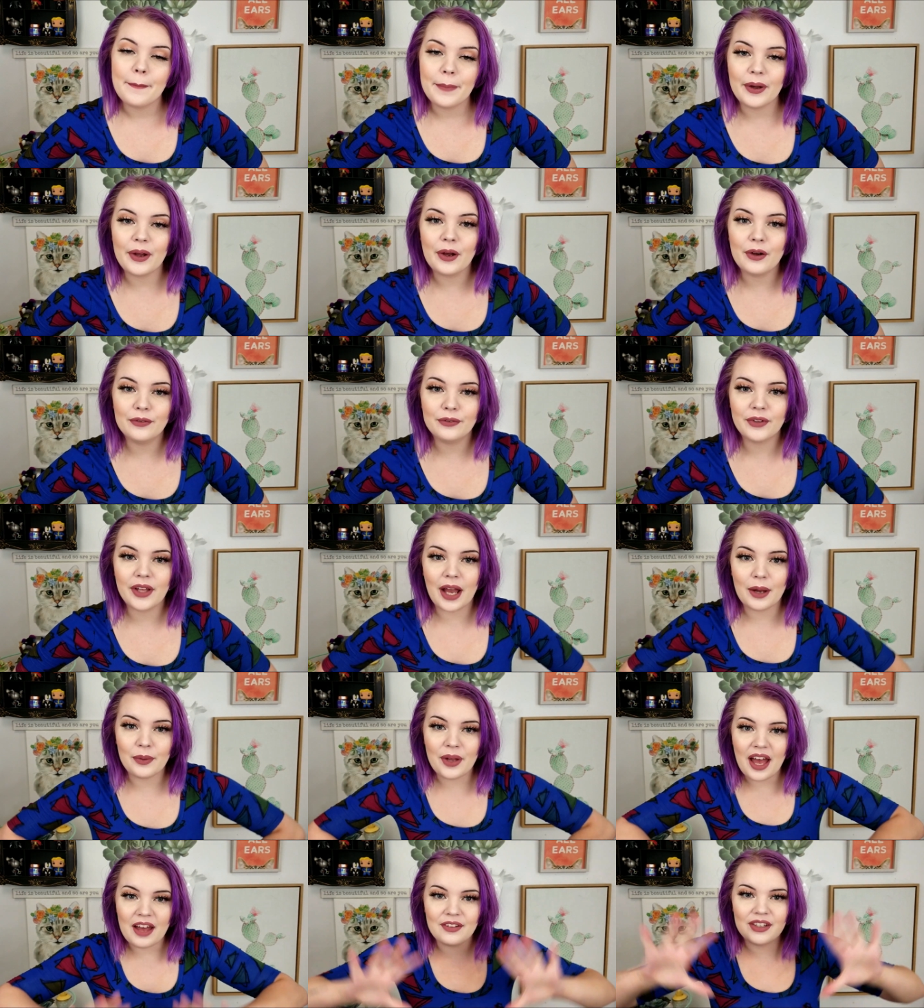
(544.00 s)
But hopefully I
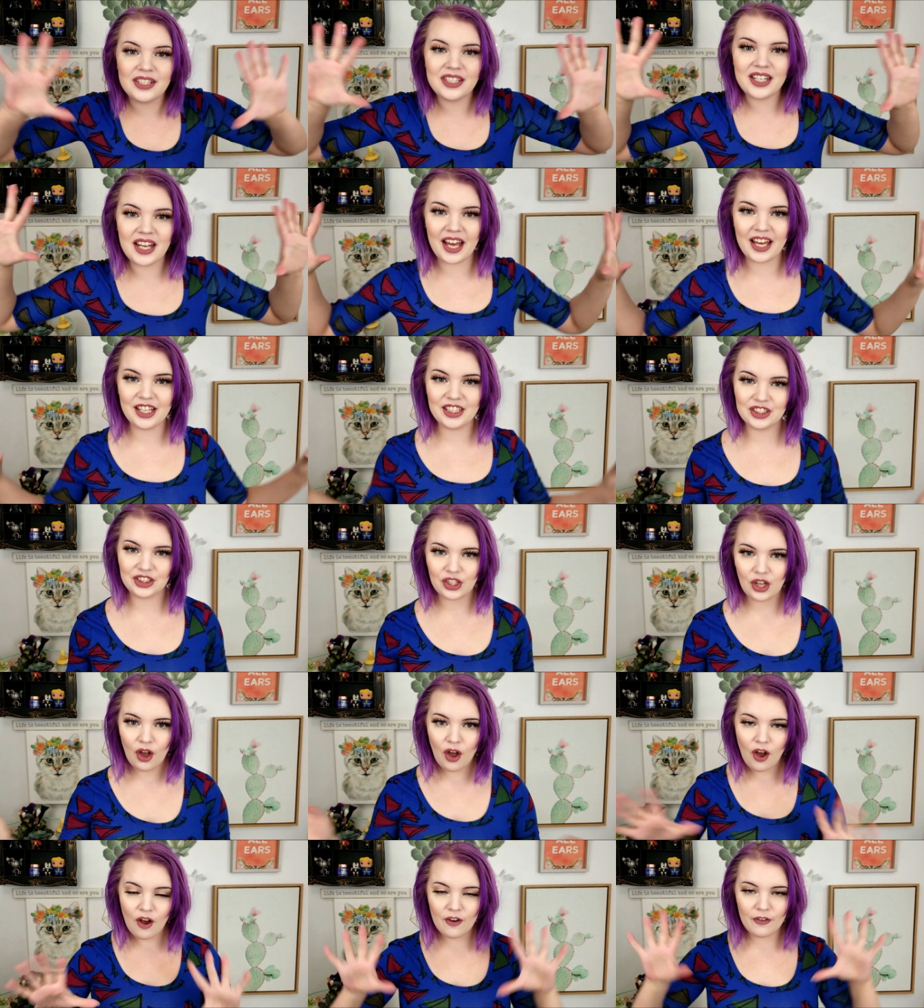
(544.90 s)
will have a nice
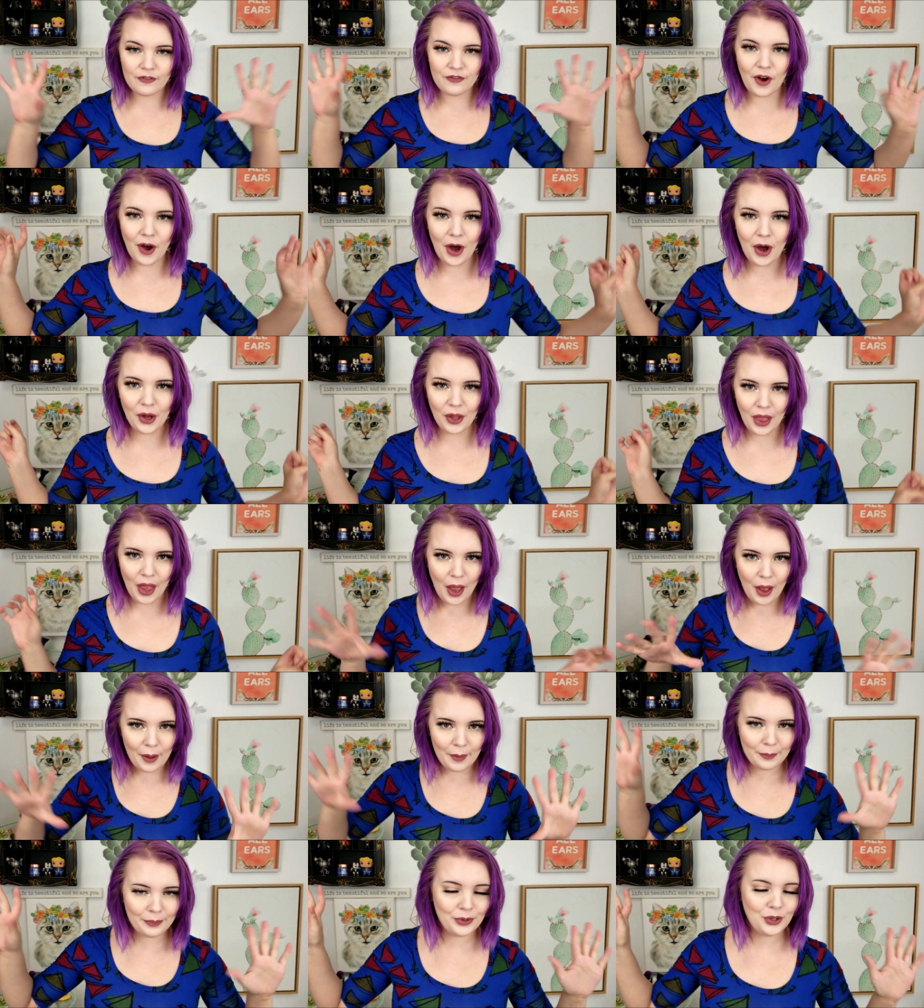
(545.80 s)
fall
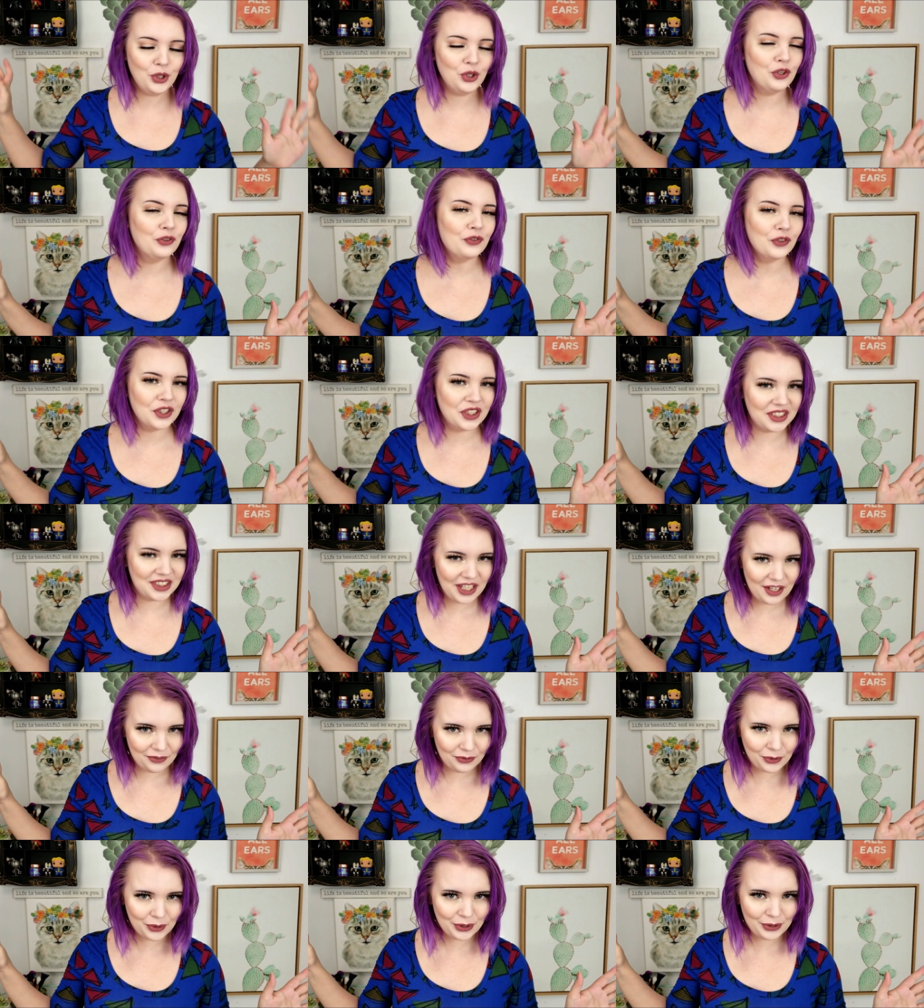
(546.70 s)
beautiful
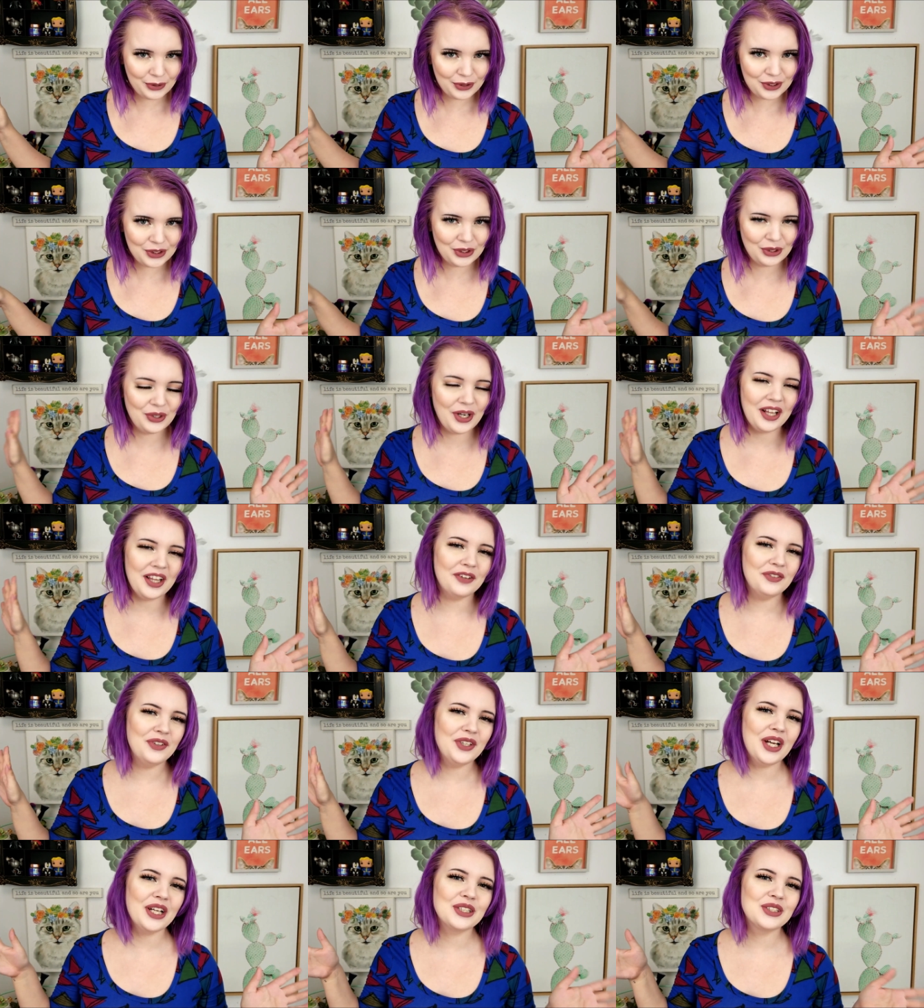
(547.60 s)
set for you soon. I love
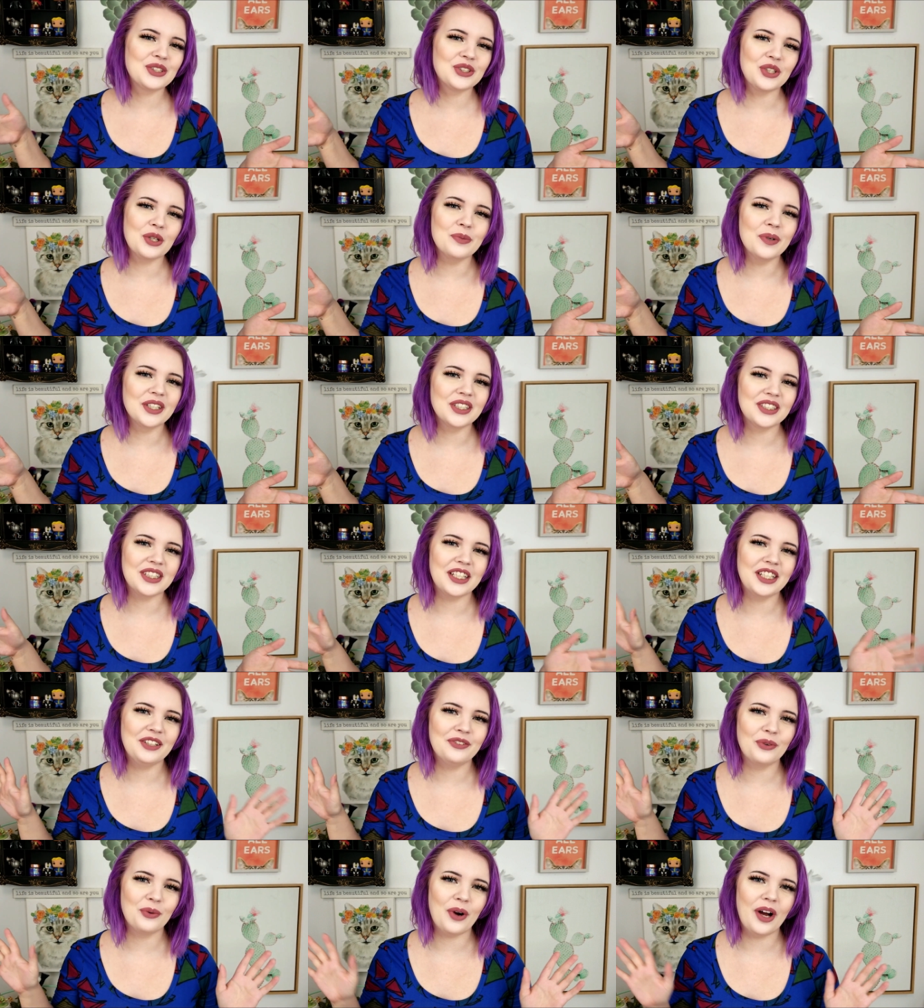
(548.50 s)
you guys so much.
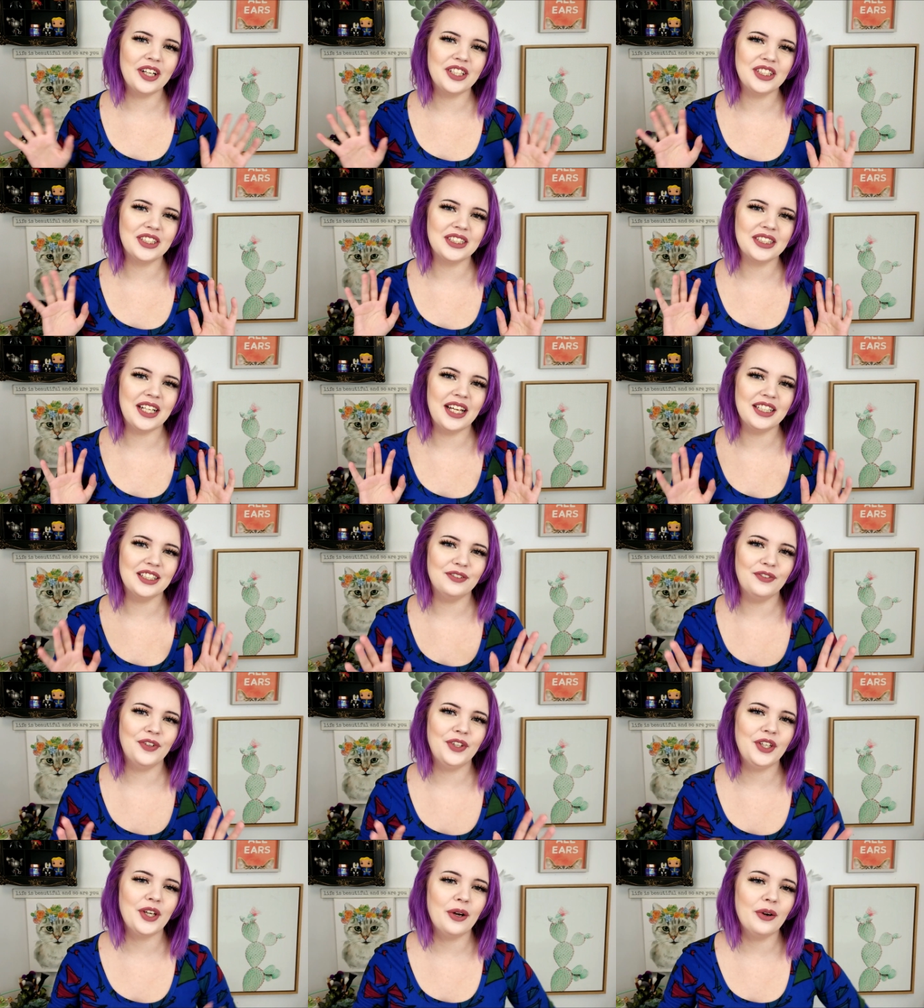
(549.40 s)
Thank you for watching today's
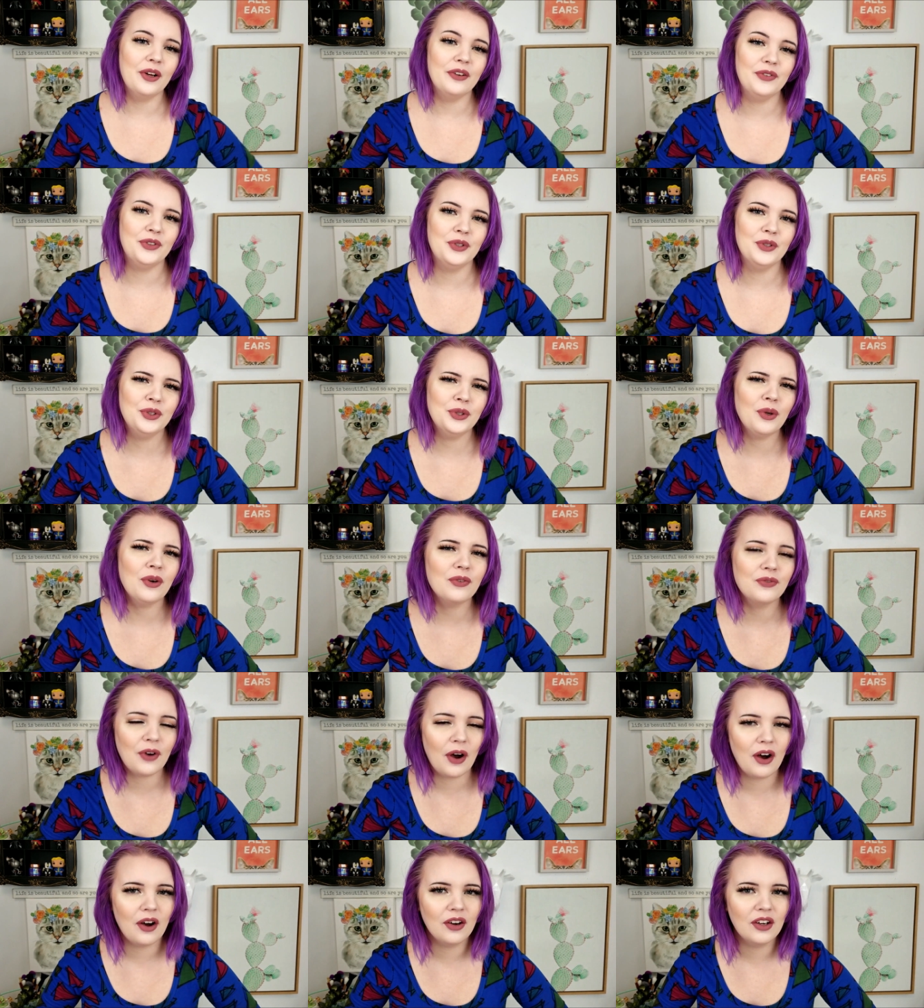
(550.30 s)
video. If you do
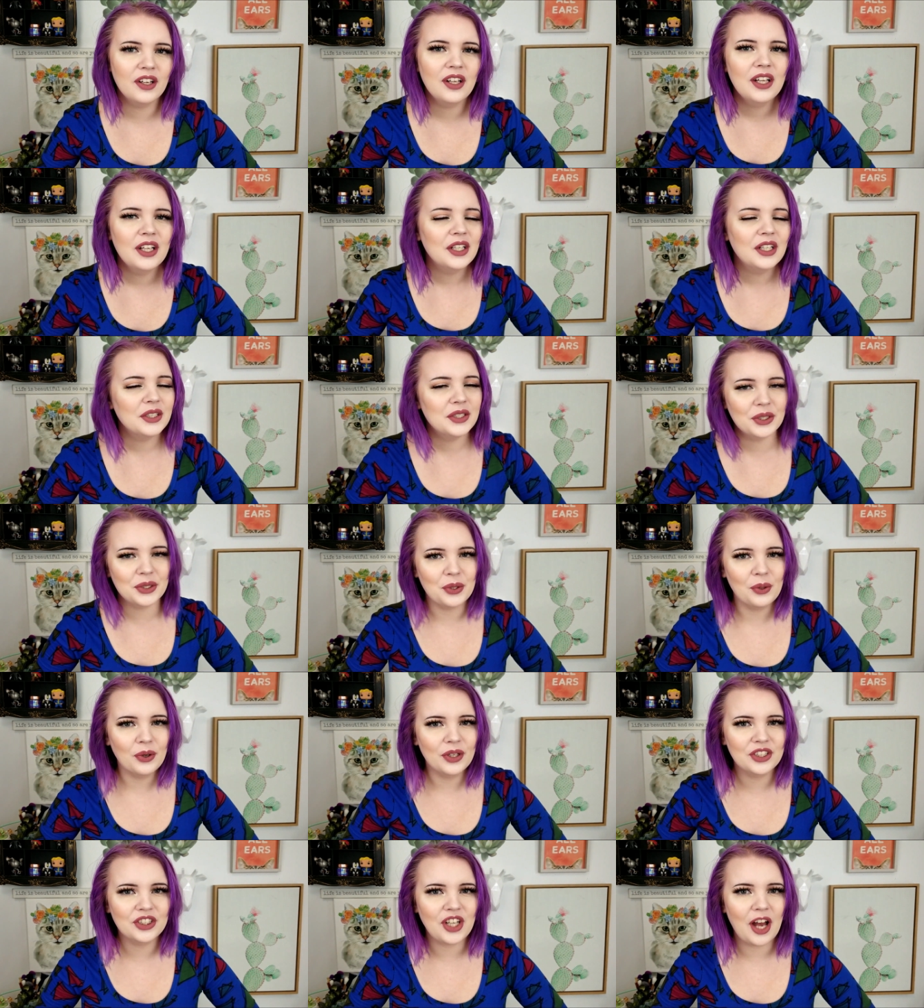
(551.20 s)
fall
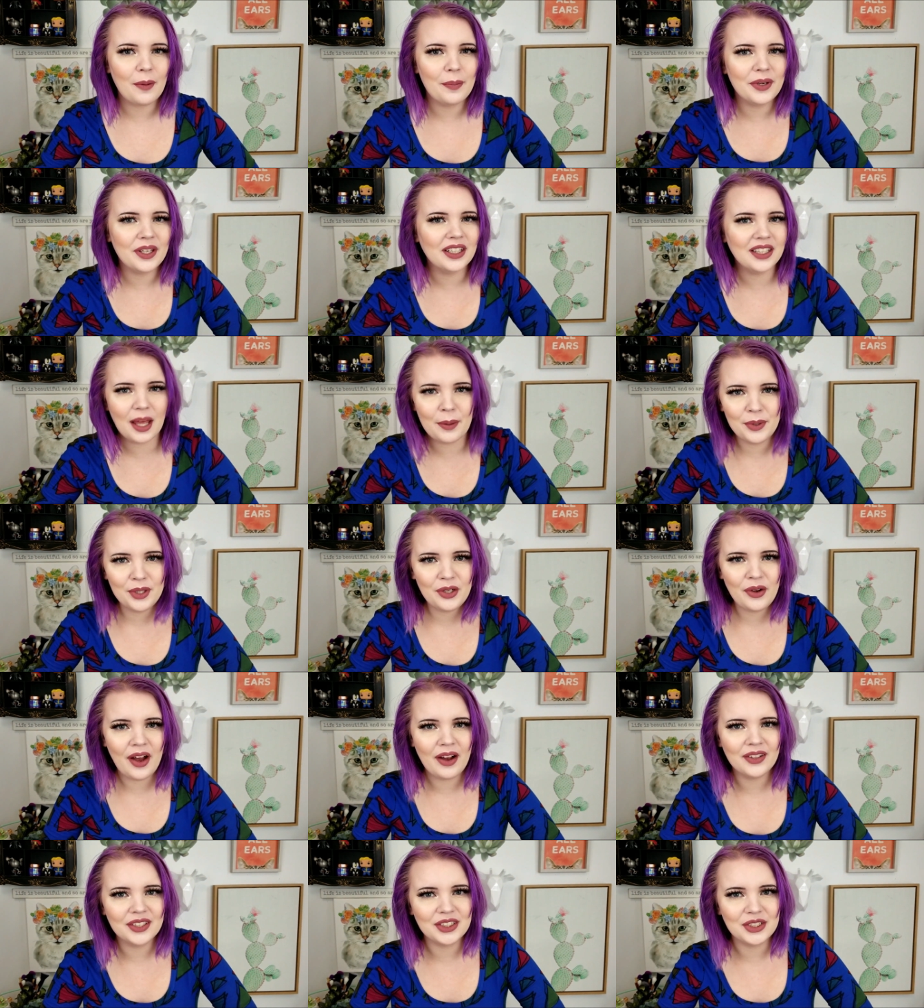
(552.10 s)
decor shopping, let me know
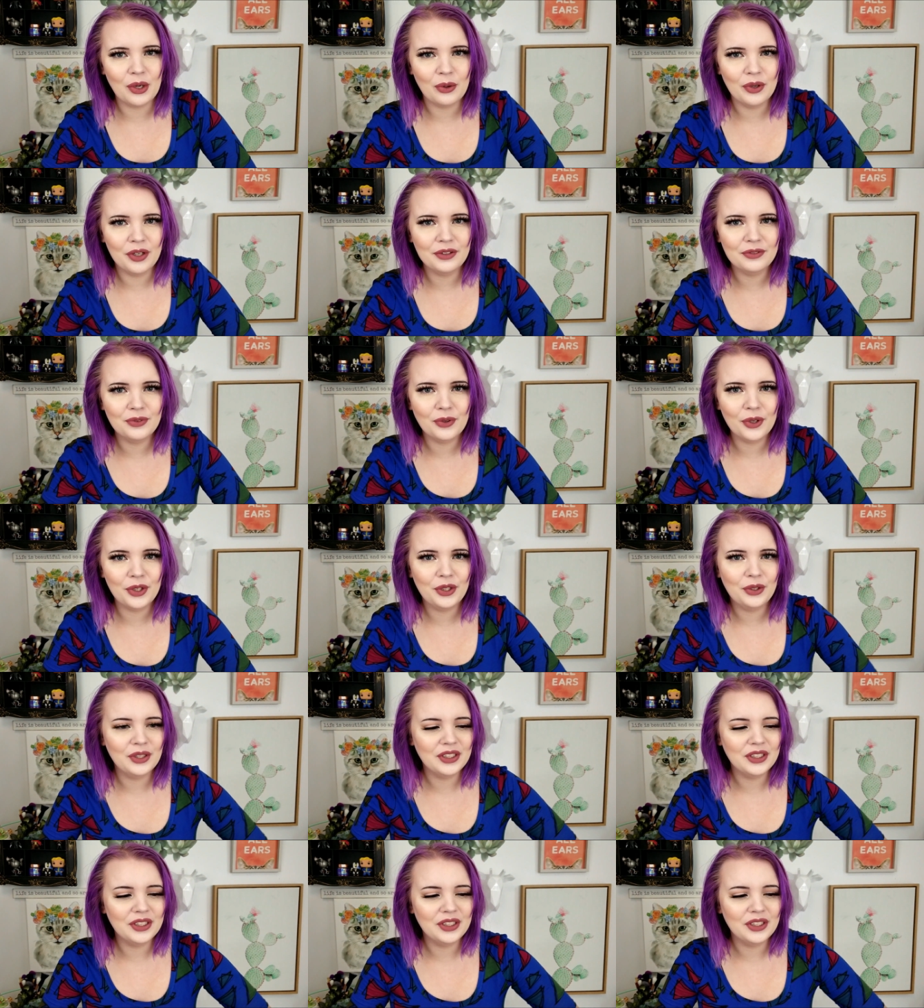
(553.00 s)
how it's going for you.